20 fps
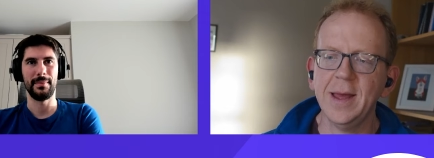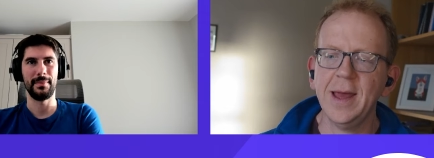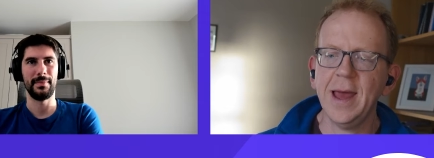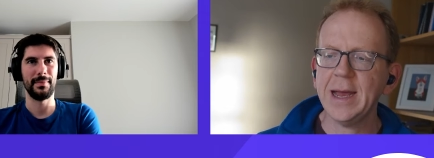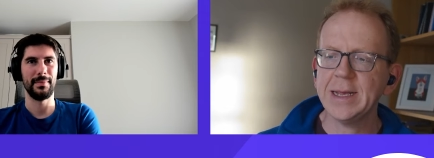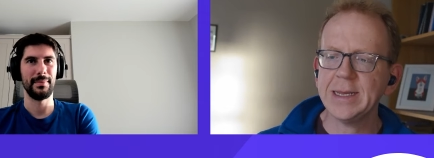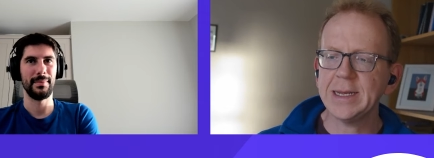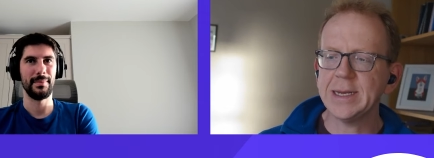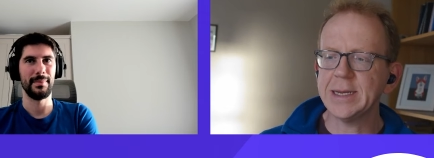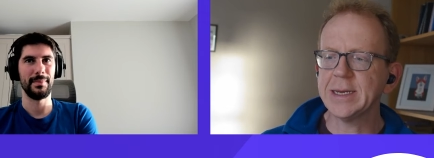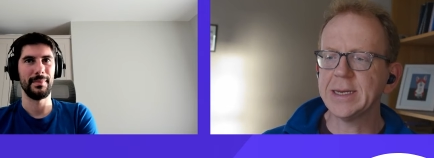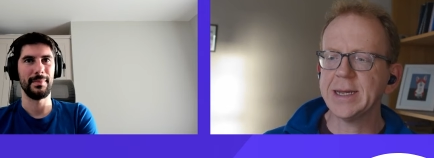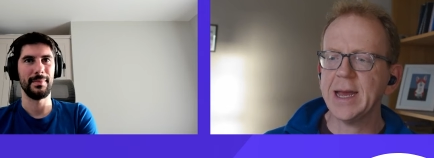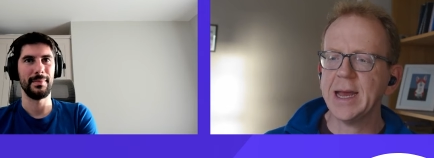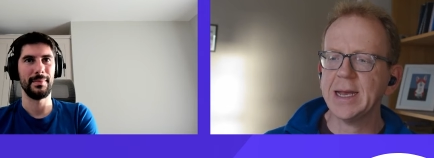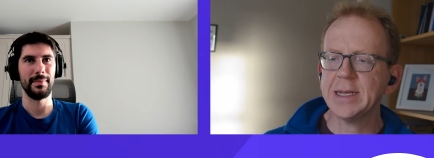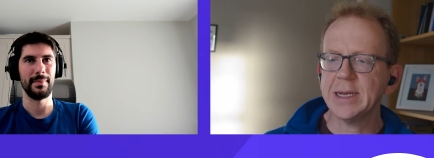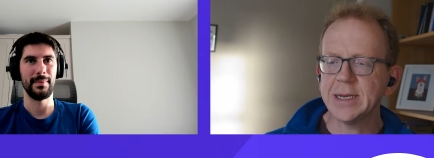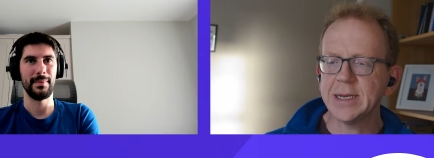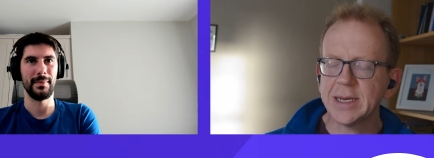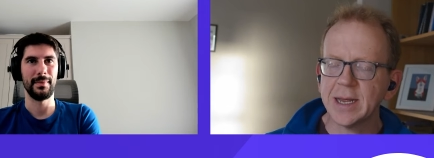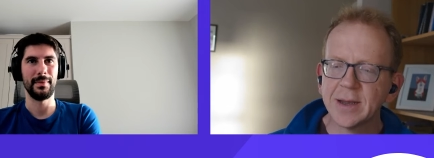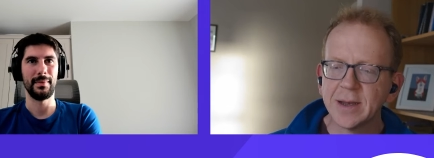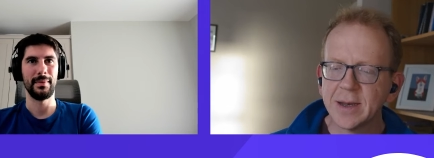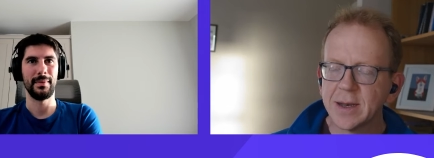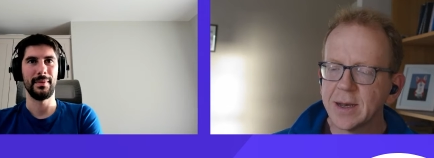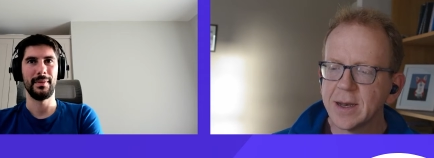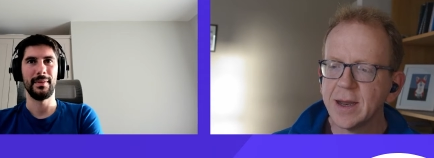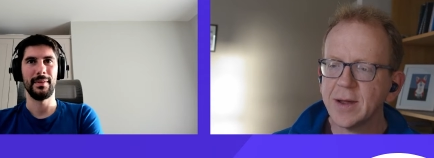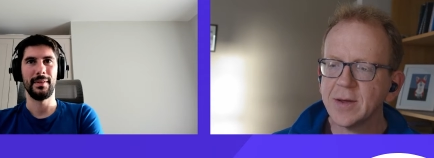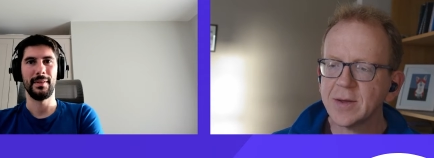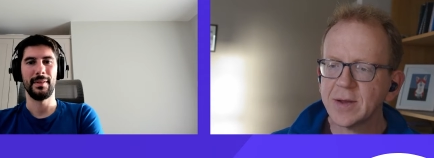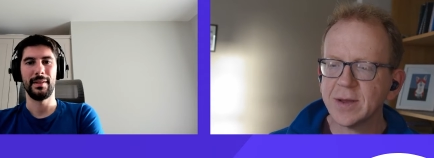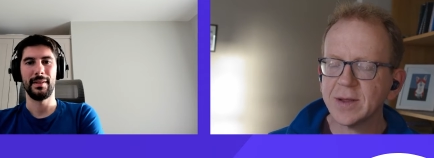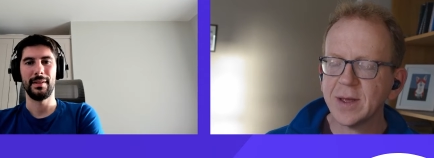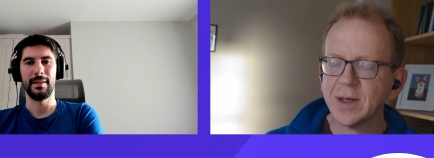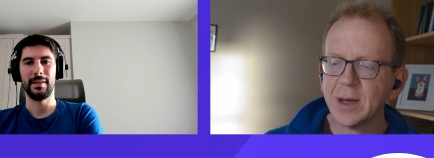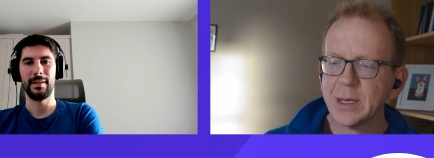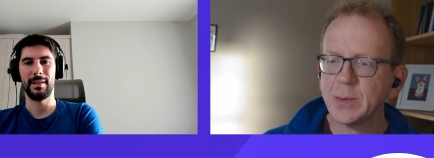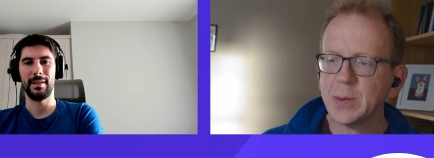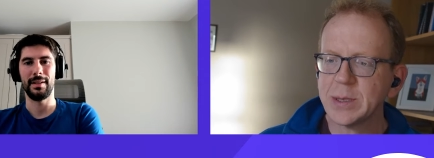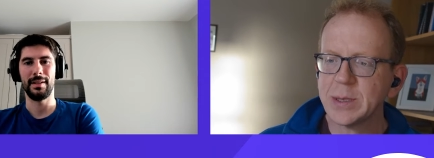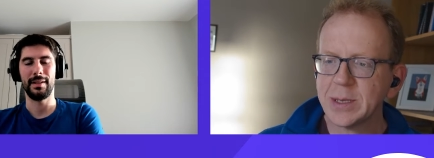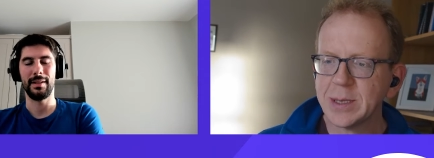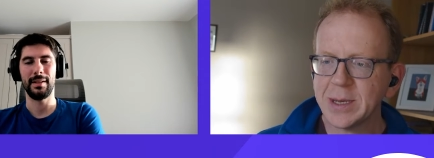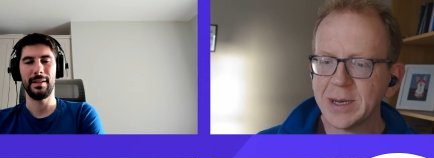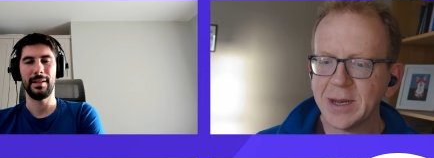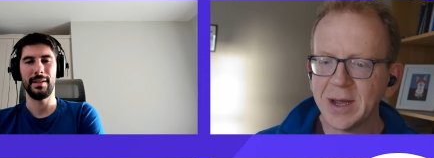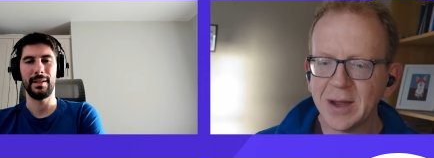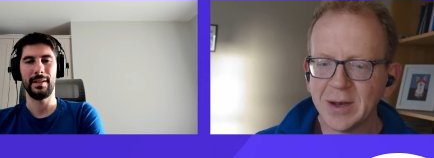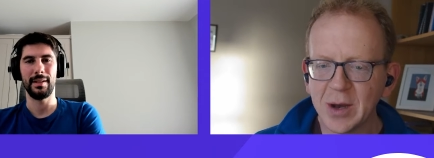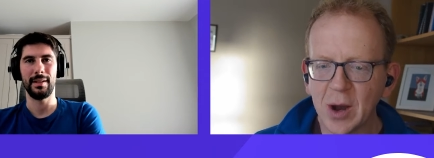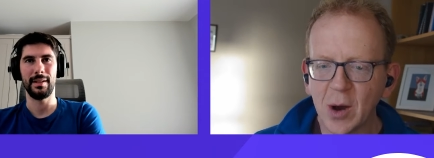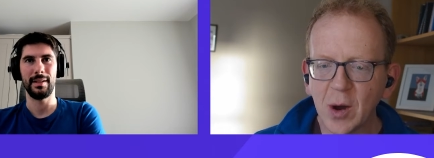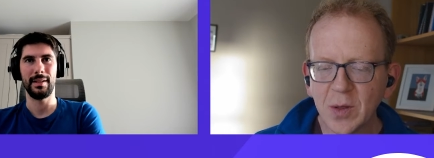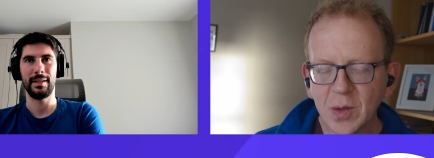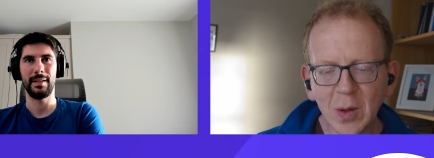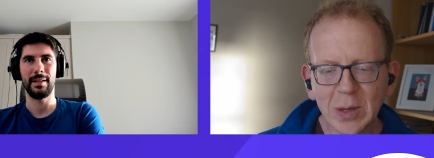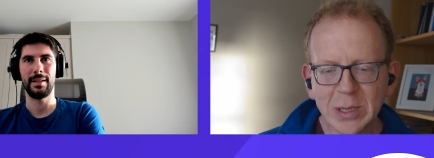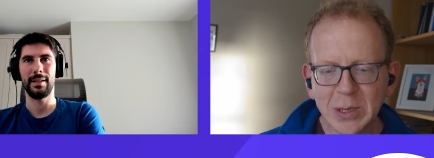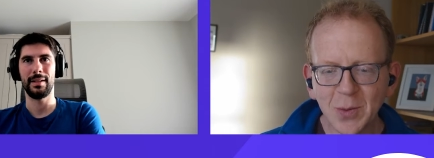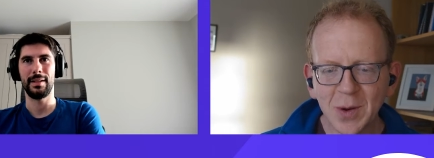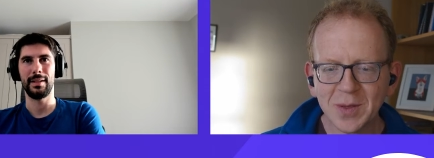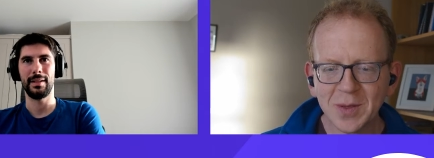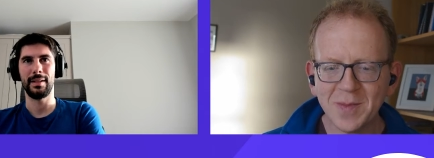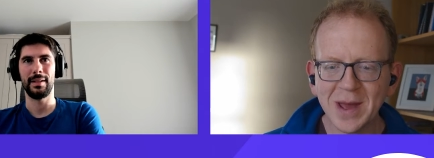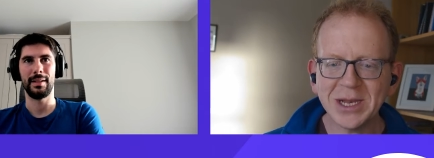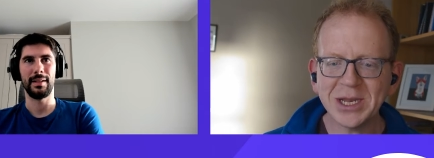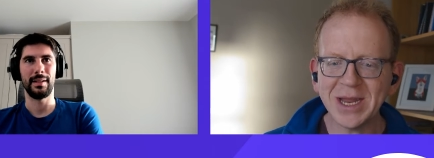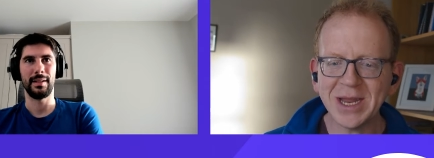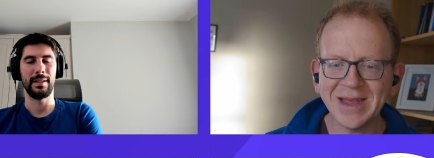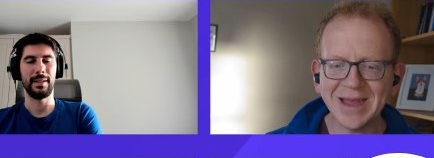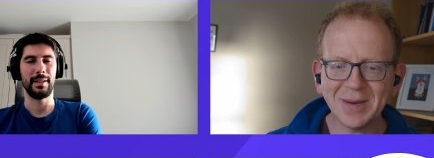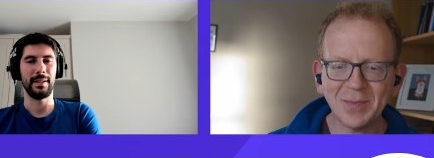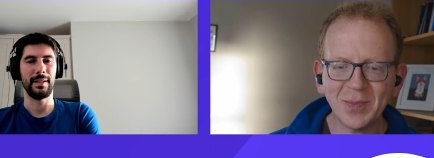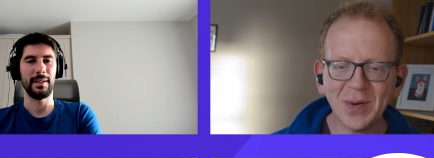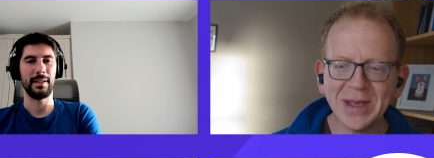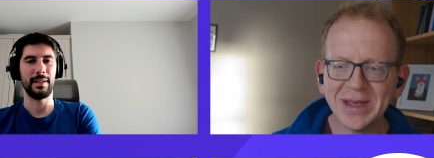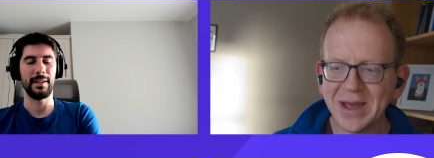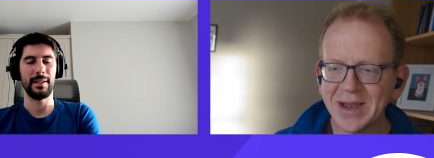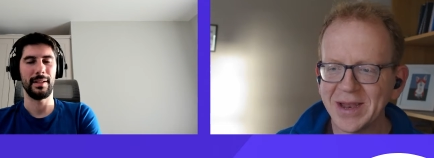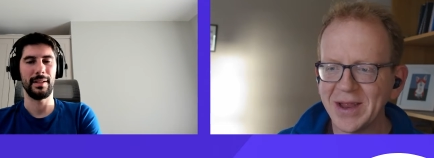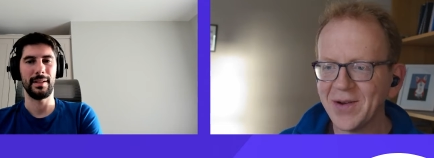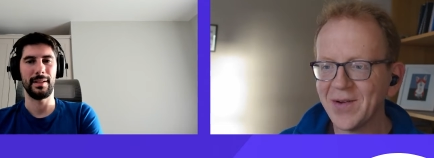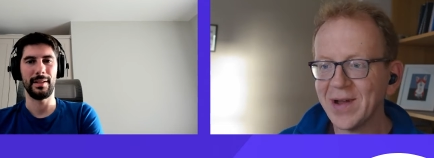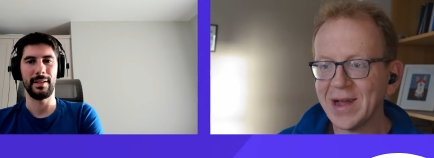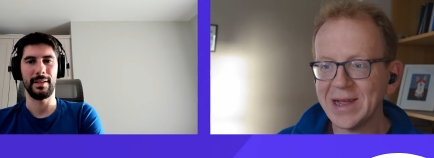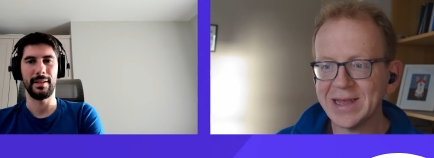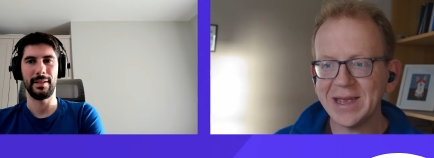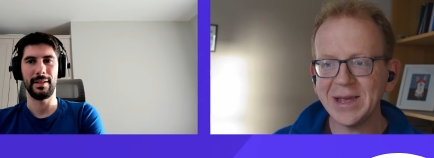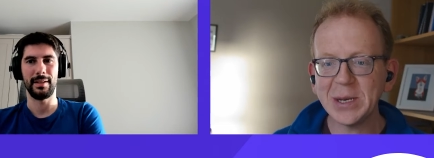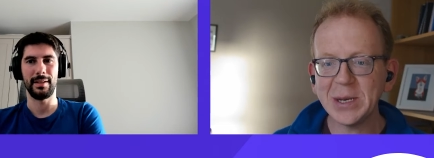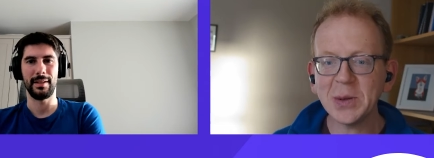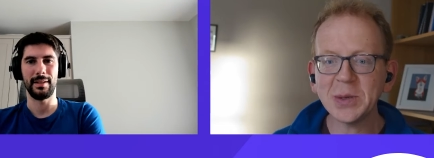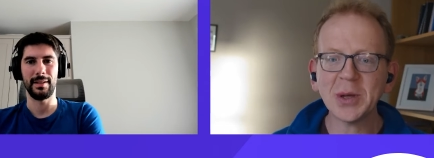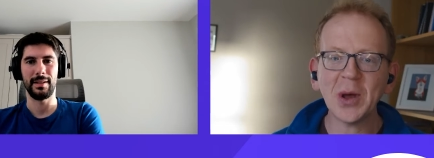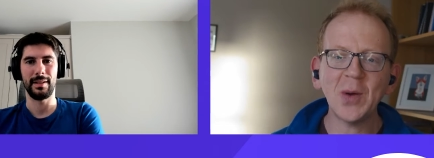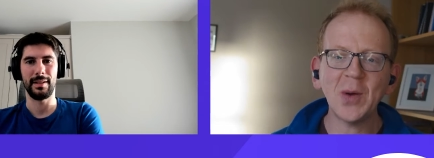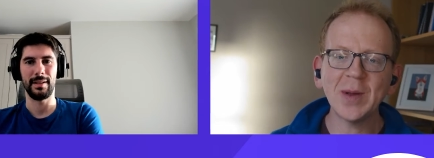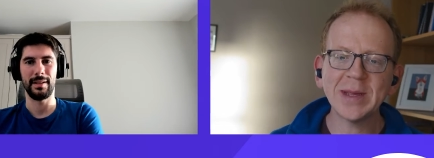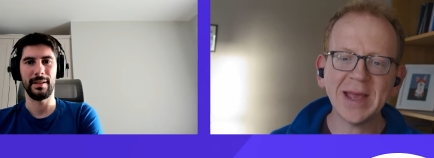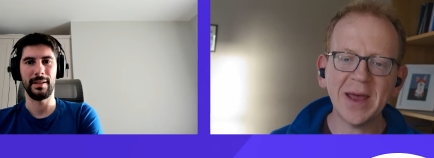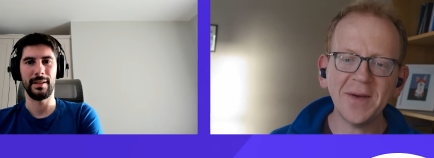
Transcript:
Speaker 1: Excellent, excellent. Now, I suppose there's an, an, also worth mentioning that pre-signed URLs, you don't always